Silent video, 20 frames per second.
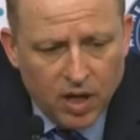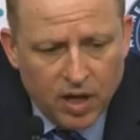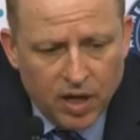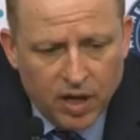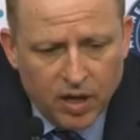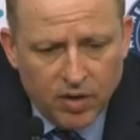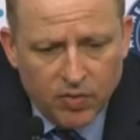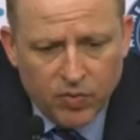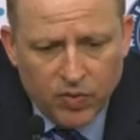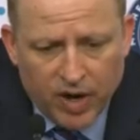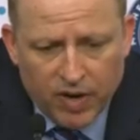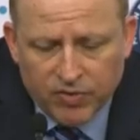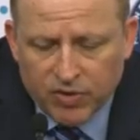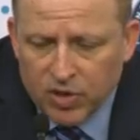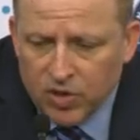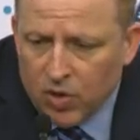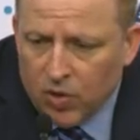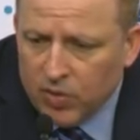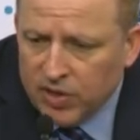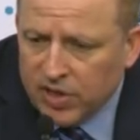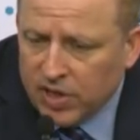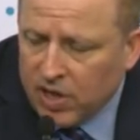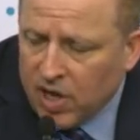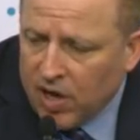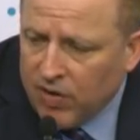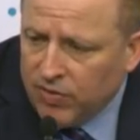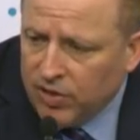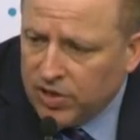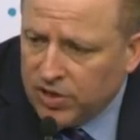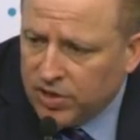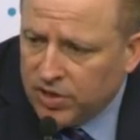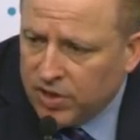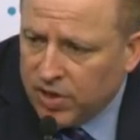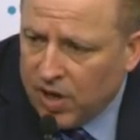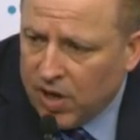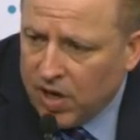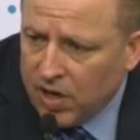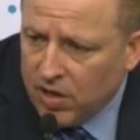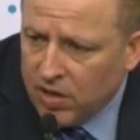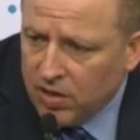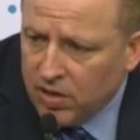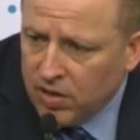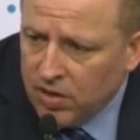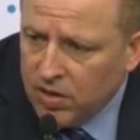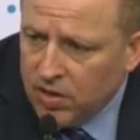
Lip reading: and we have to know what the coverages are,